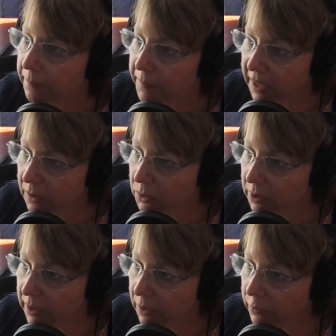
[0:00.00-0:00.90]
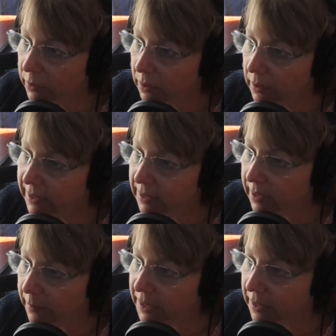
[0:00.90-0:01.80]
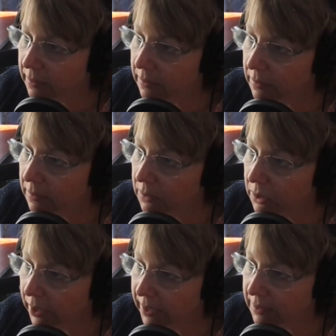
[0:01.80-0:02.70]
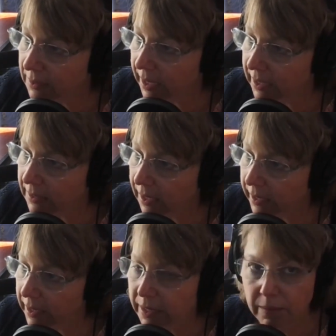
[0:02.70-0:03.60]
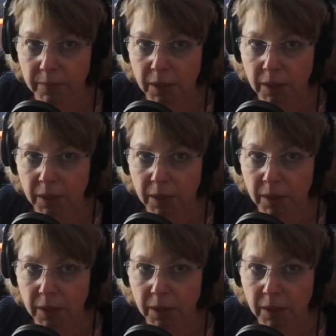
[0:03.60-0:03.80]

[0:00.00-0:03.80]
And it's really good for insomnia, stress, anxiety,